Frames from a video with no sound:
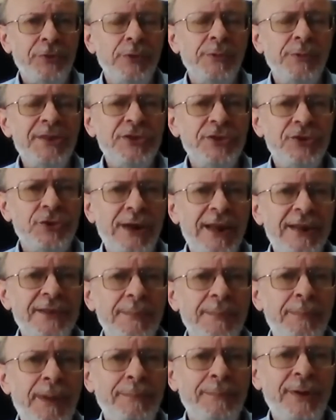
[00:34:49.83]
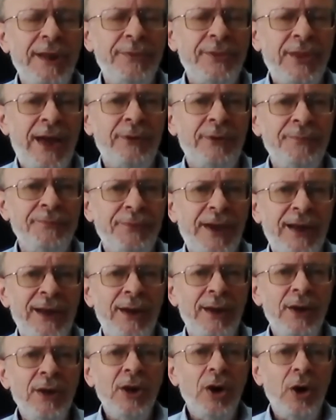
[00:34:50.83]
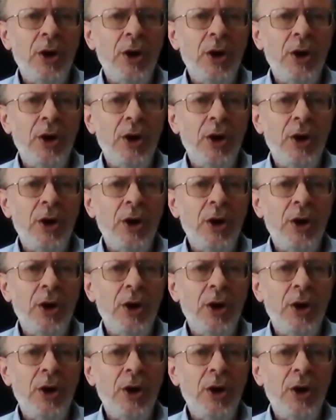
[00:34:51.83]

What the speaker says: through a street, a public thoroughfare,